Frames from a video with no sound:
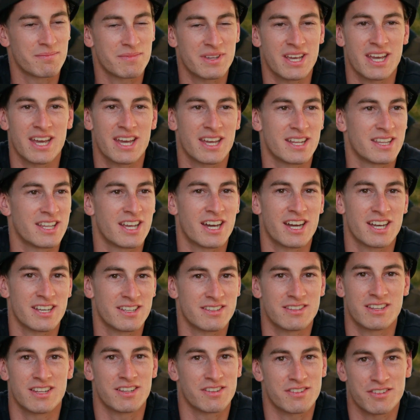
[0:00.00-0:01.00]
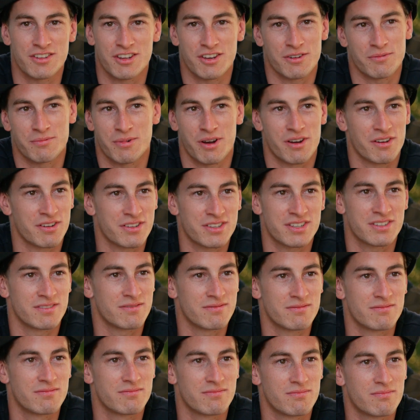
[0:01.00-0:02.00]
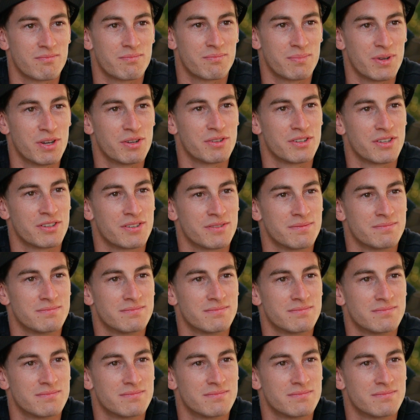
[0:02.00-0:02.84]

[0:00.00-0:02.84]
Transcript: yeah, no, there's no worries in building them.